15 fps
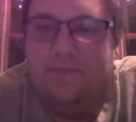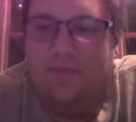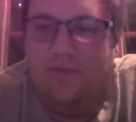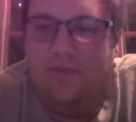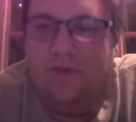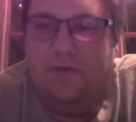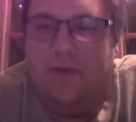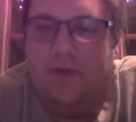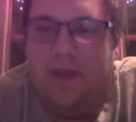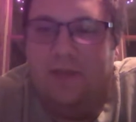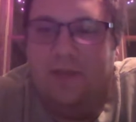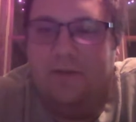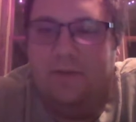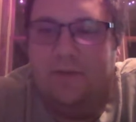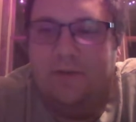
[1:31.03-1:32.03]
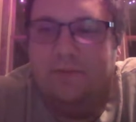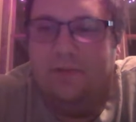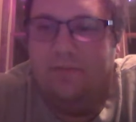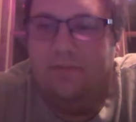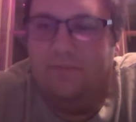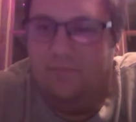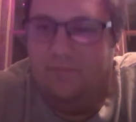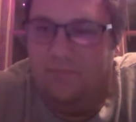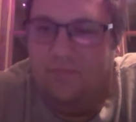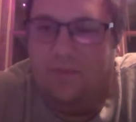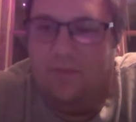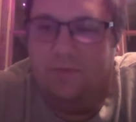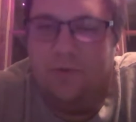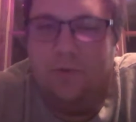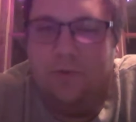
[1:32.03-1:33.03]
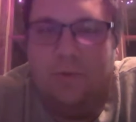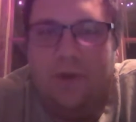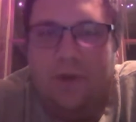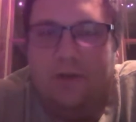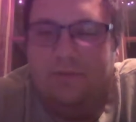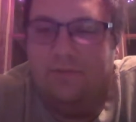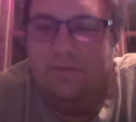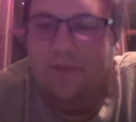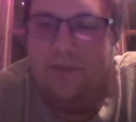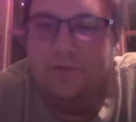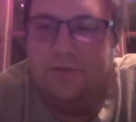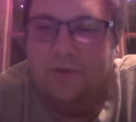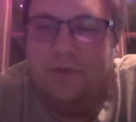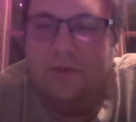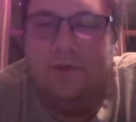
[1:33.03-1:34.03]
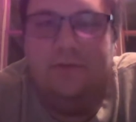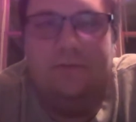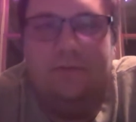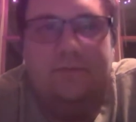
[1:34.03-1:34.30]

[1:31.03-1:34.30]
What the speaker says: Victor, how you doing? I'm doing well. Things are good.